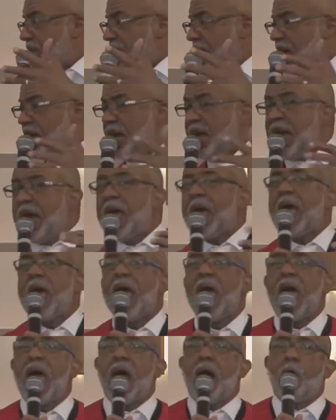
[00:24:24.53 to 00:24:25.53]
to
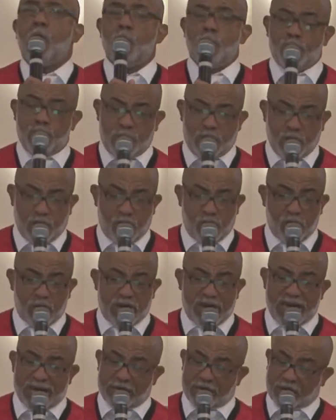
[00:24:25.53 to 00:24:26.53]
help you
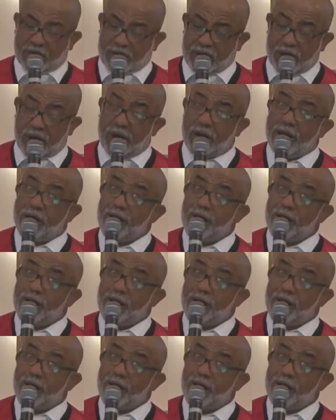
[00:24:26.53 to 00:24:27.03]
get the